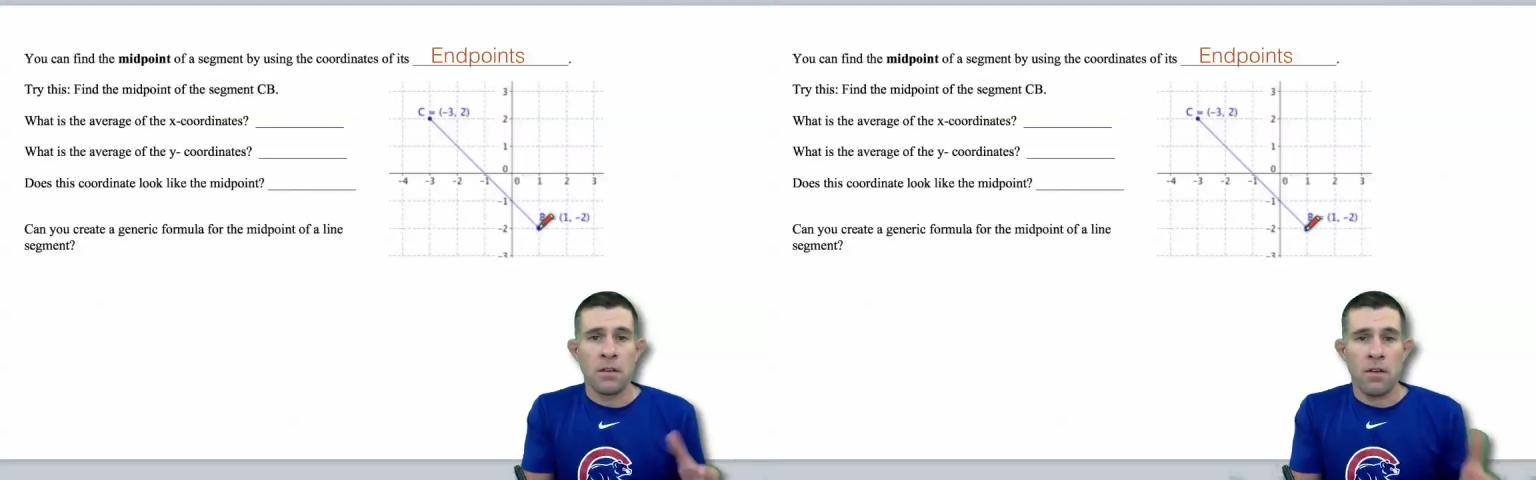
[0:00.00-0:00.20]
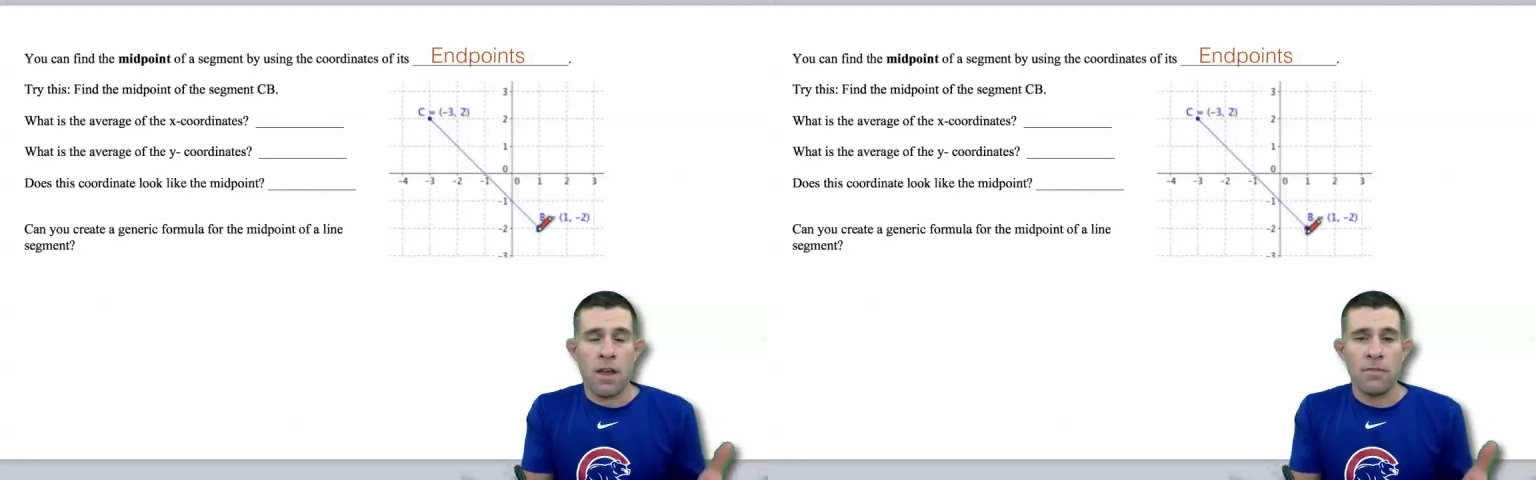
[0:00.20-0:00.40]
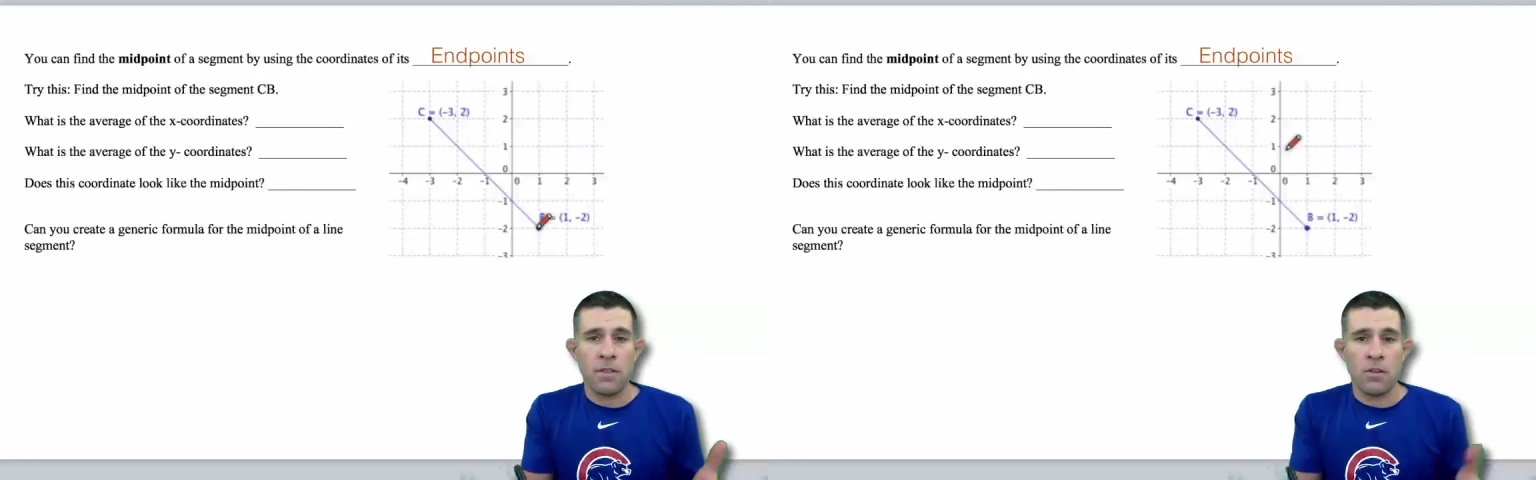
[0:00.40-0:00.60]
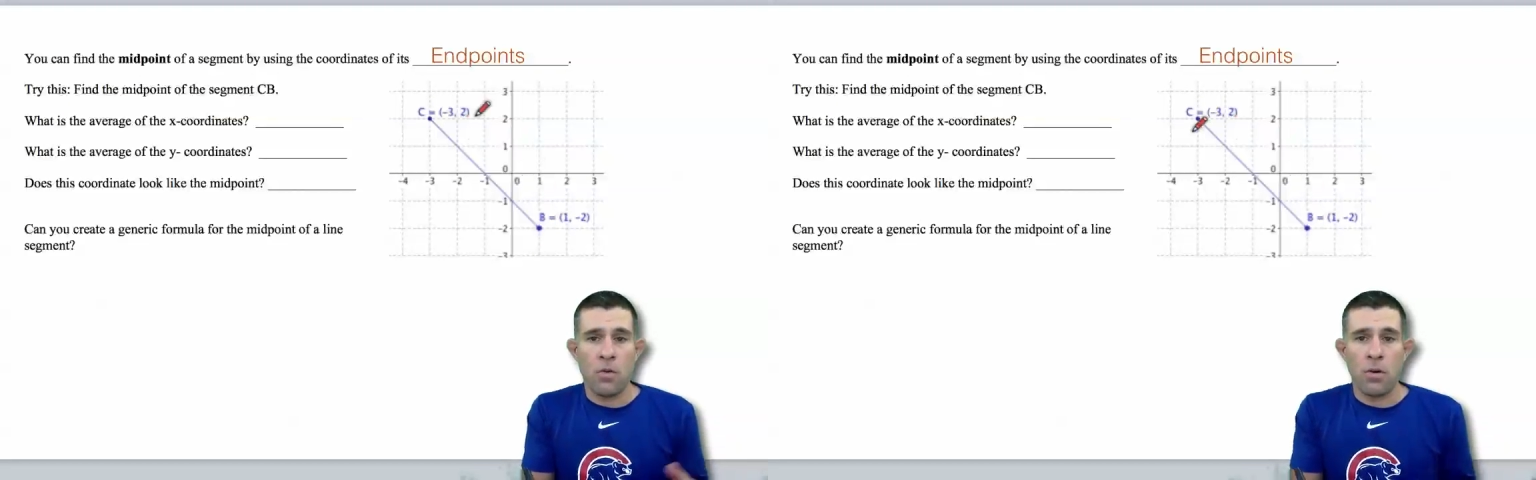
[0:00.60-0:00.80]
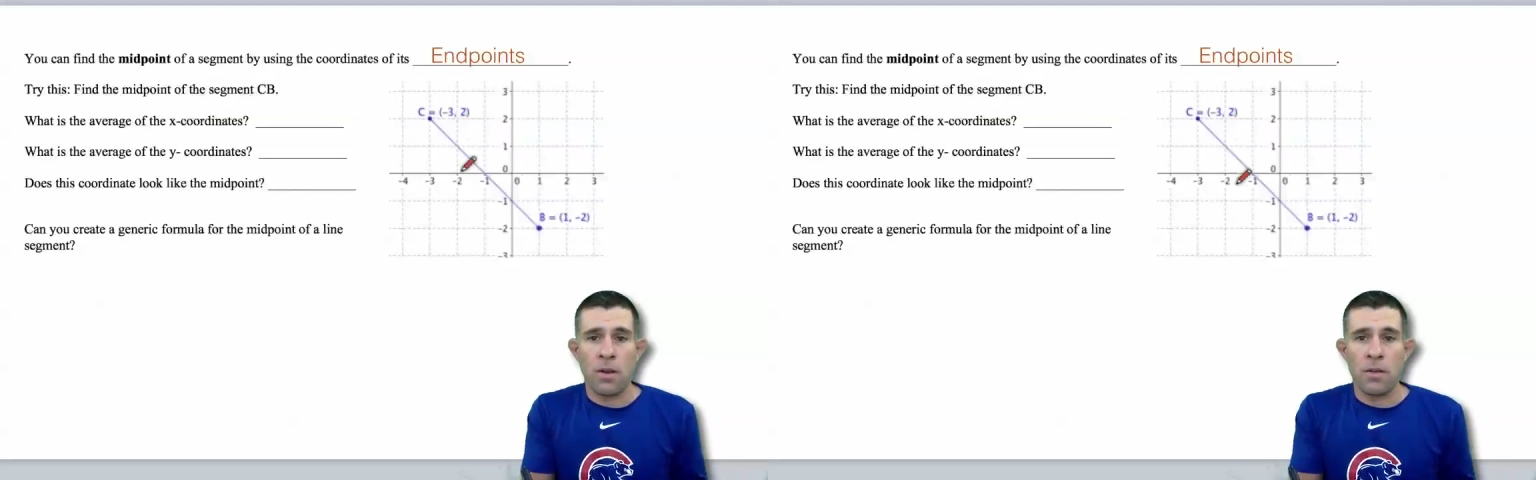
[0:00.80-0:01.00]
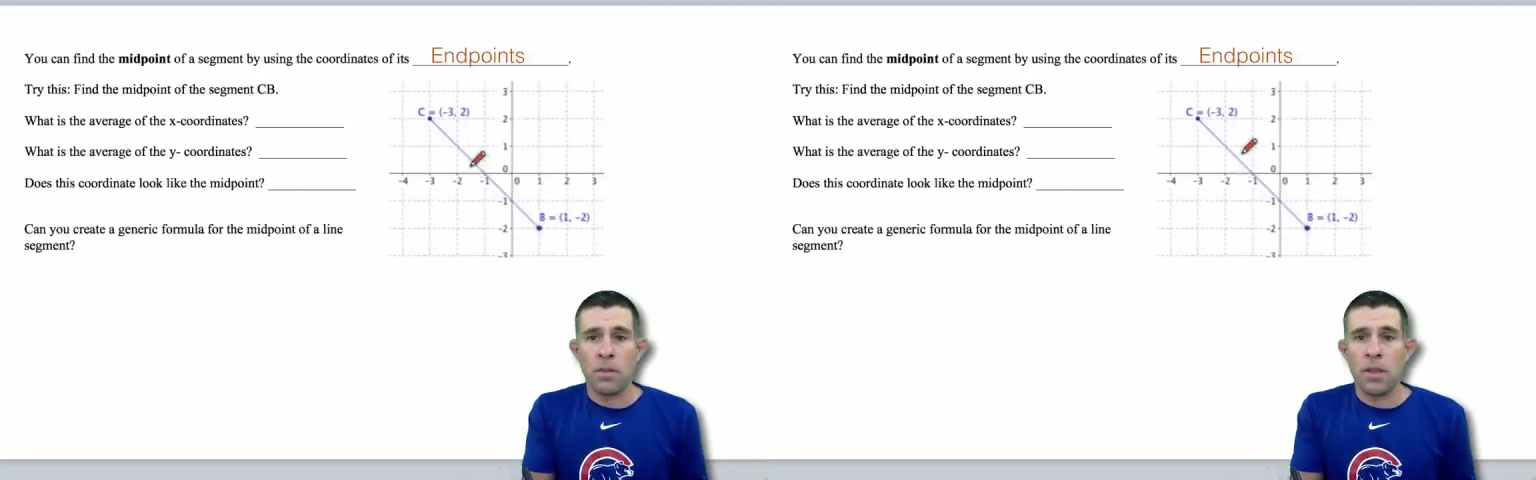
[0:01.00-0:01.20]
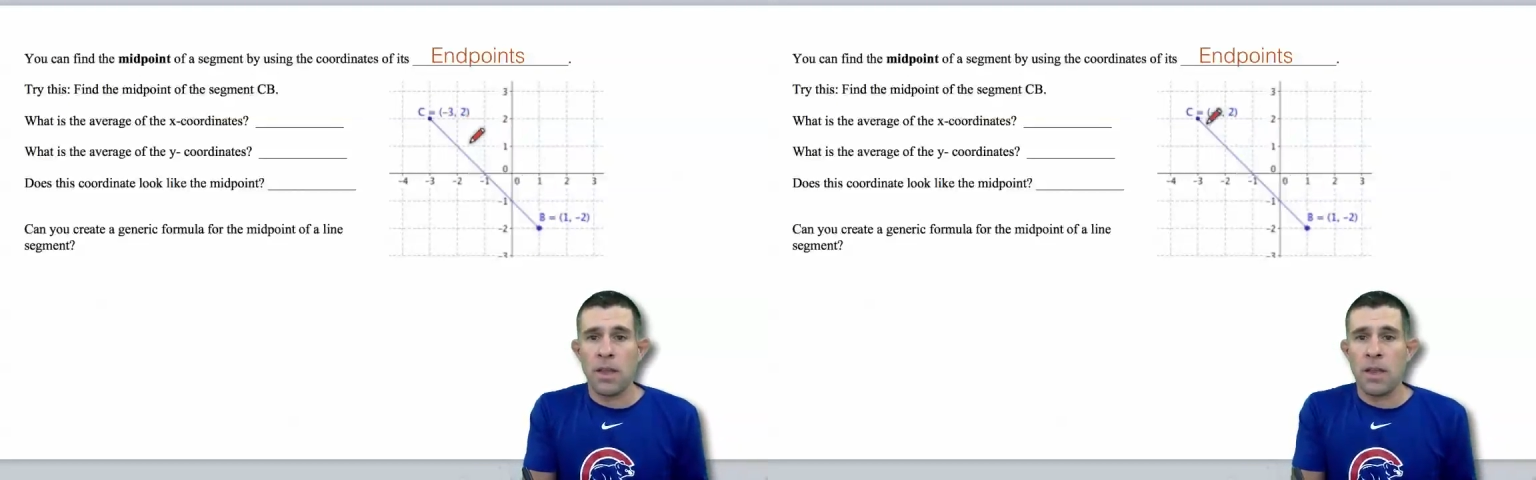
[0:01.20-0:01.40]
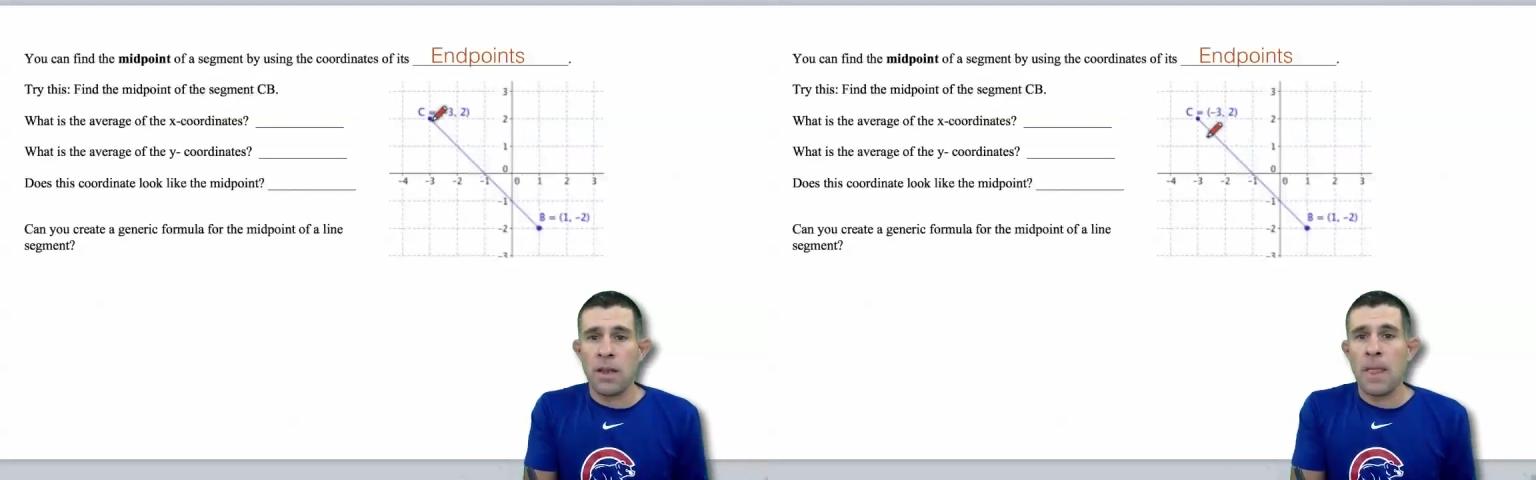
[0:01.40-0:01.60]
graphed in the coordinate
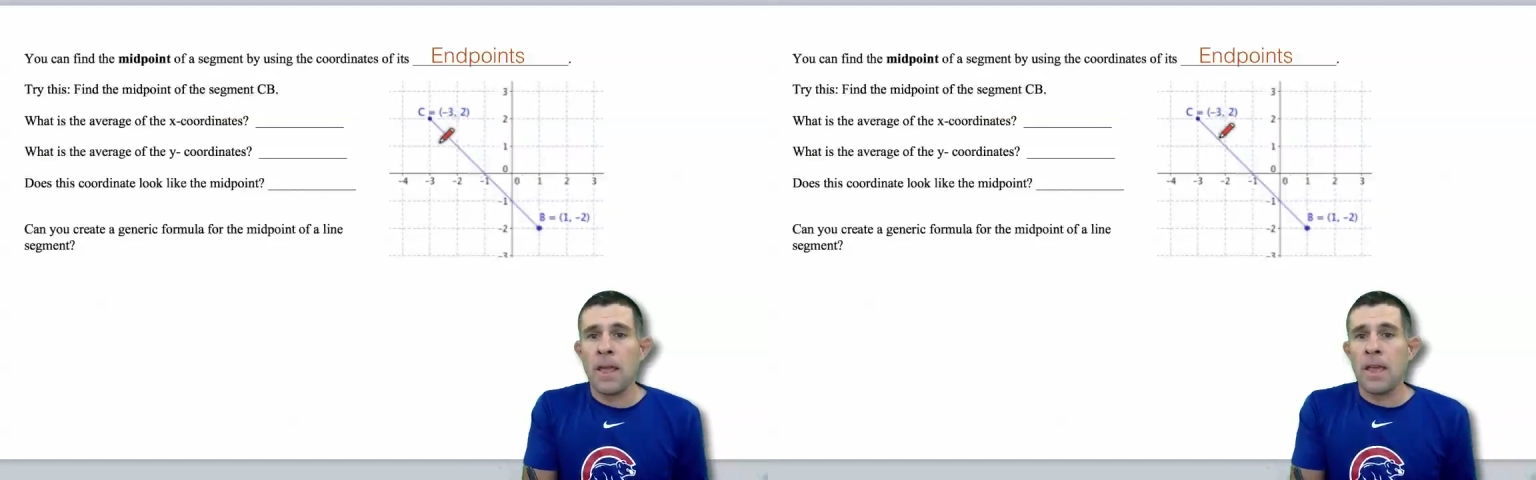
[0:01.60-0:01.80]
plane.